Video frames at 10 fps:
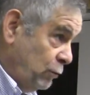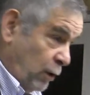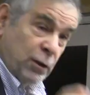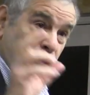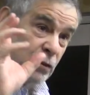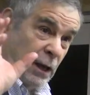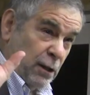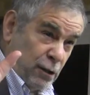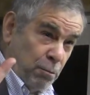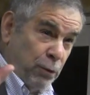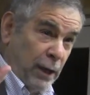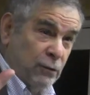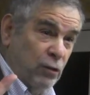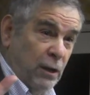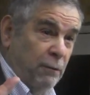Do you understand the
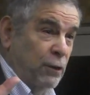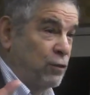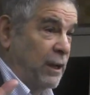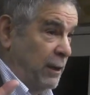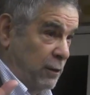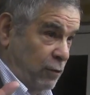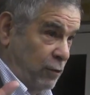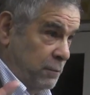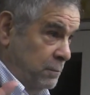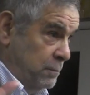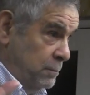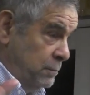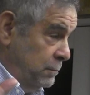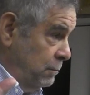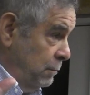complexity of the sentence?
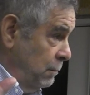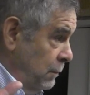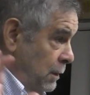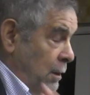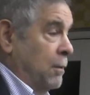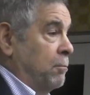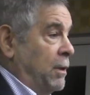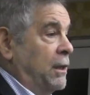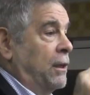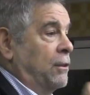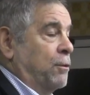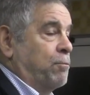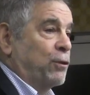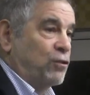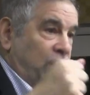Meaning the
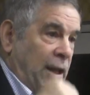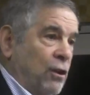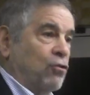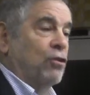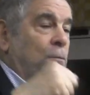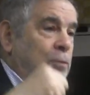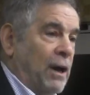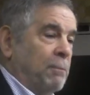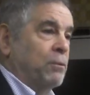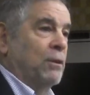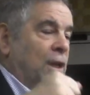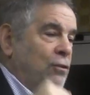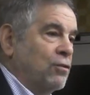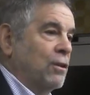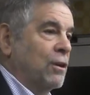percentage of the
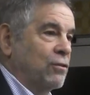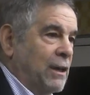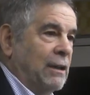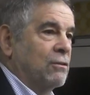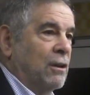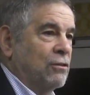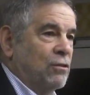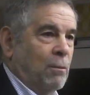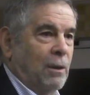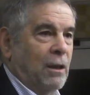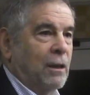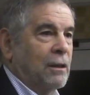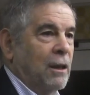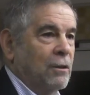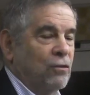population that is anti-Semitic
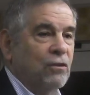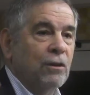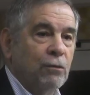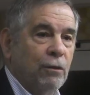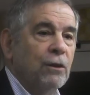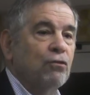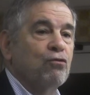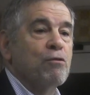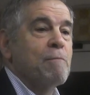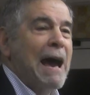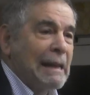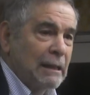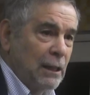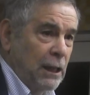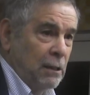has decreased
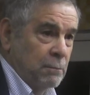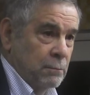dramatically.